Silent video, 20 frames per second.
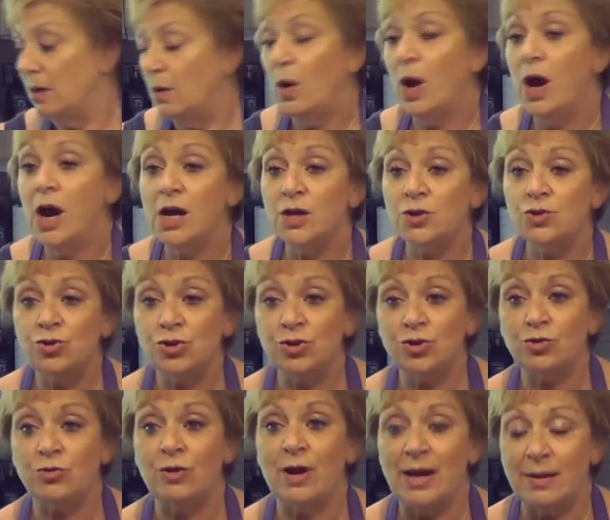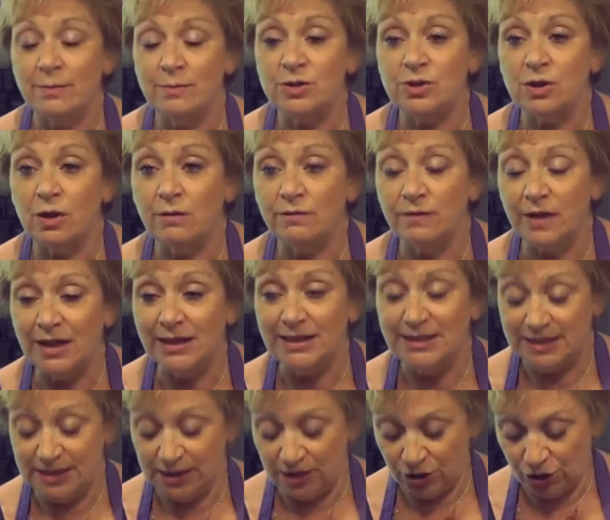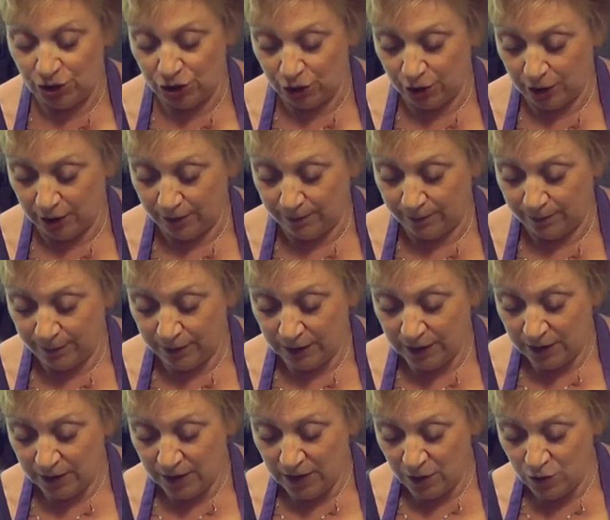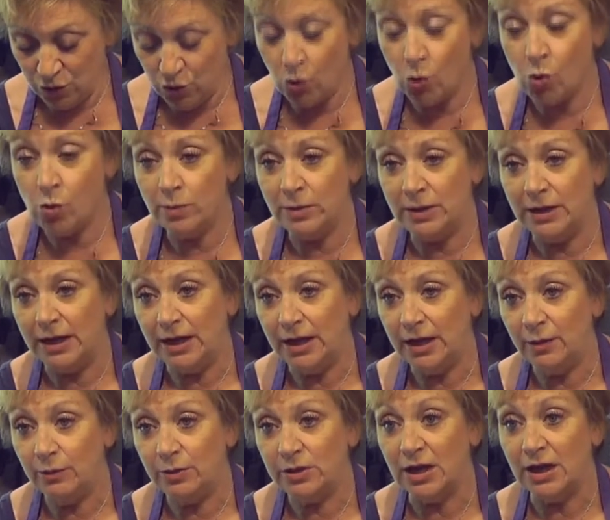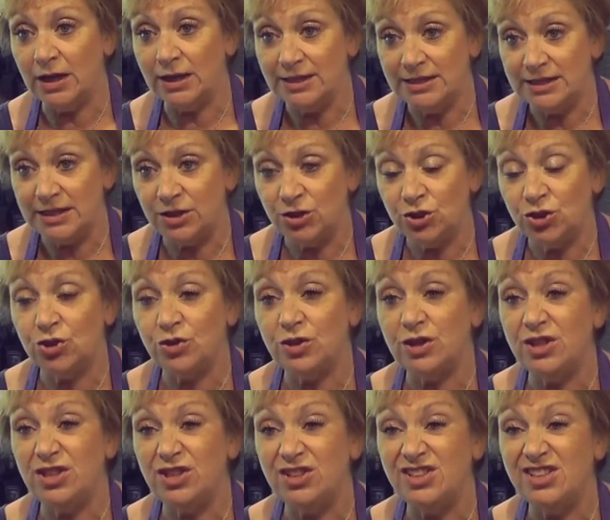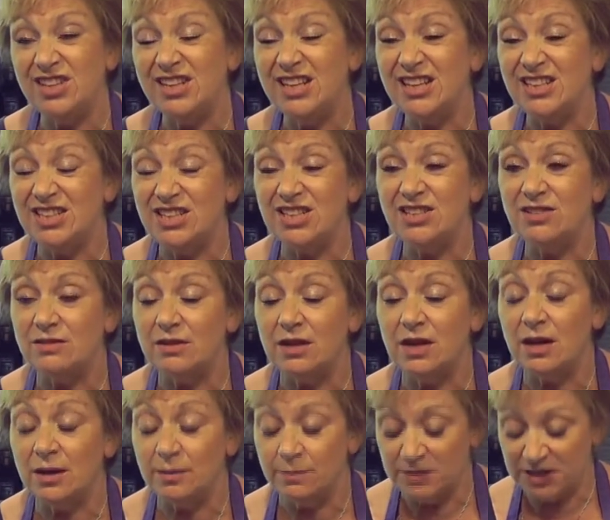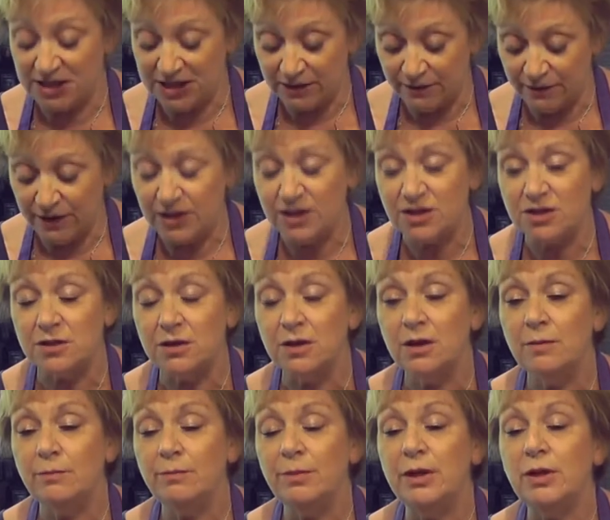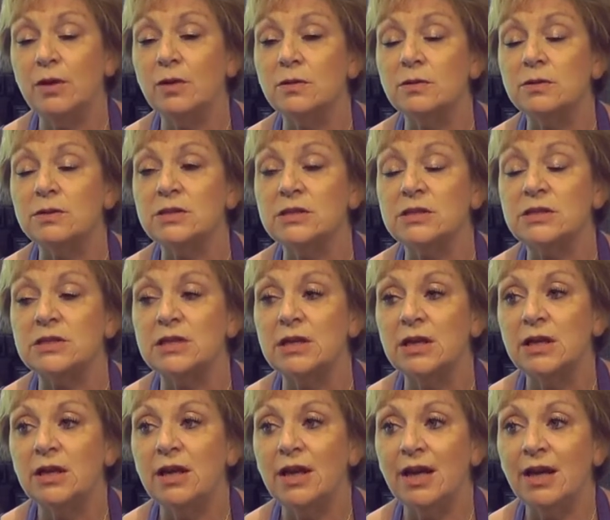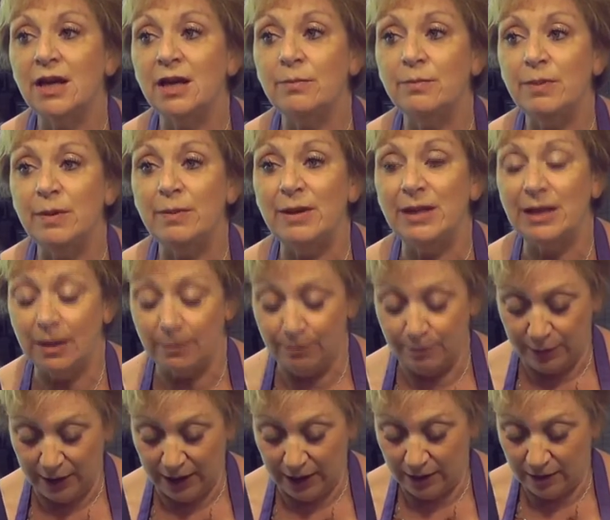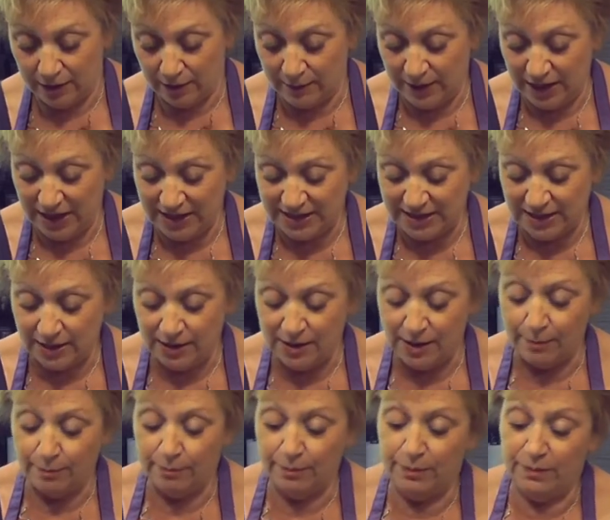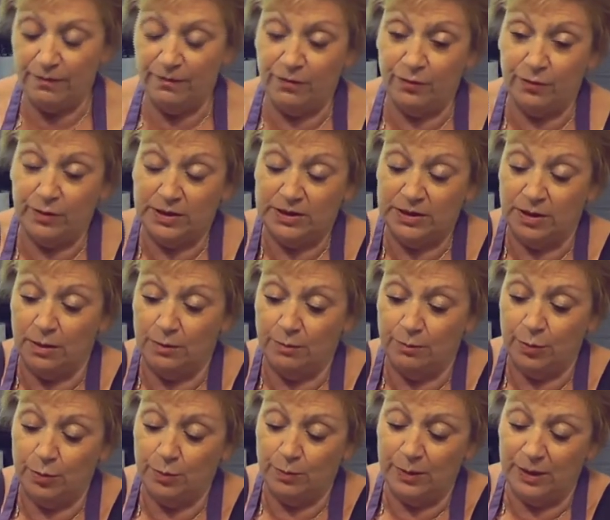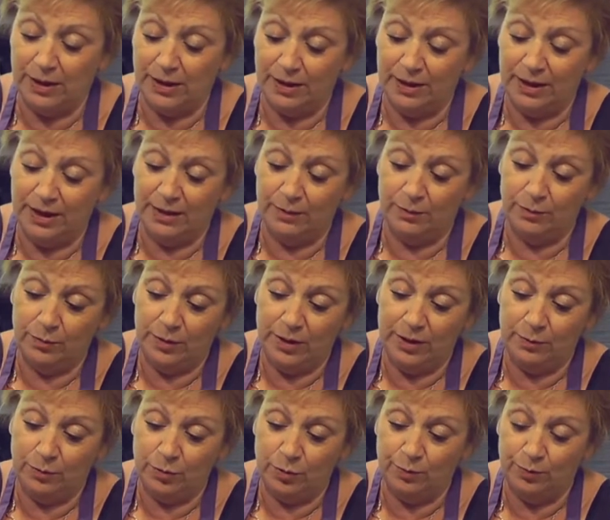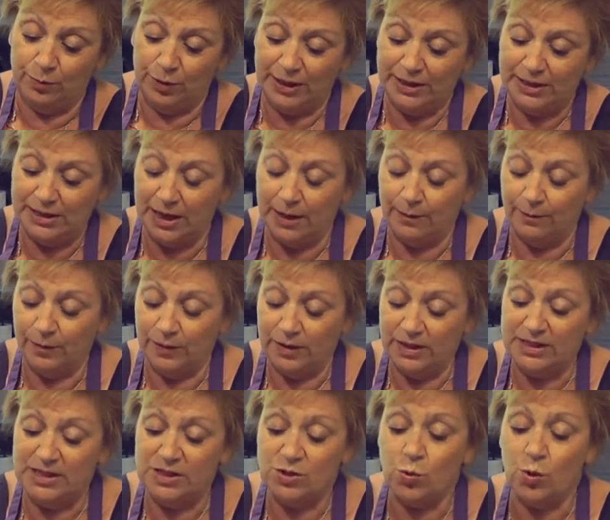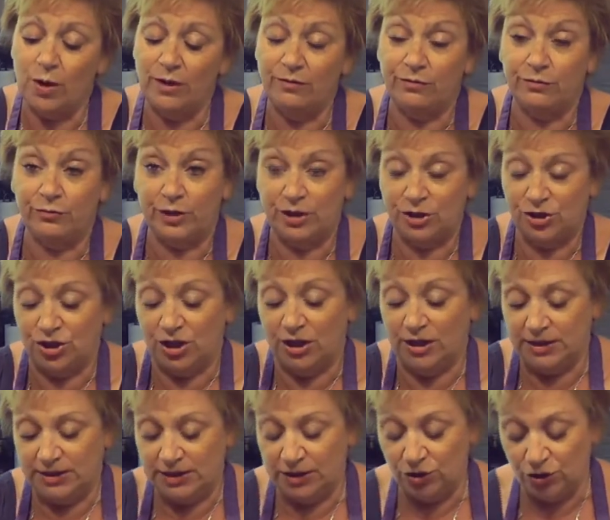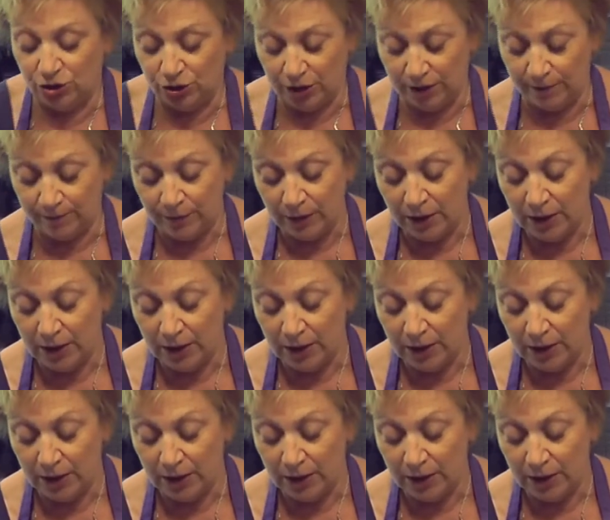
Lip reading: 100 grams of icing sugar. Now normally with icing sugar you'd need to sieve it because it can be a bit lumpy. I mean, here's a lump for example, but it will break down. This is quite fresh icing sugar.